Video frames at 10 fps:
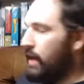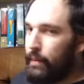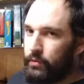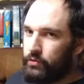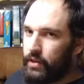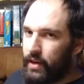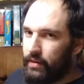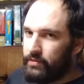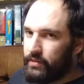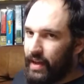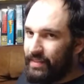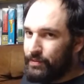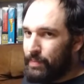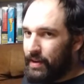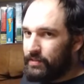the optical drives,
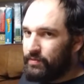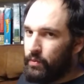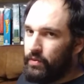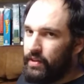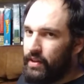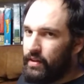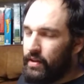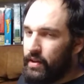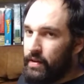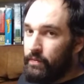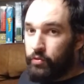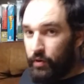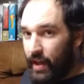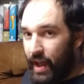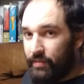and the space for the
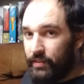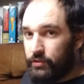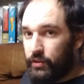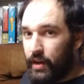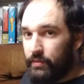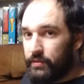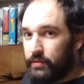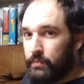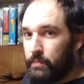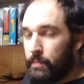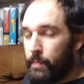3.5-inch drives.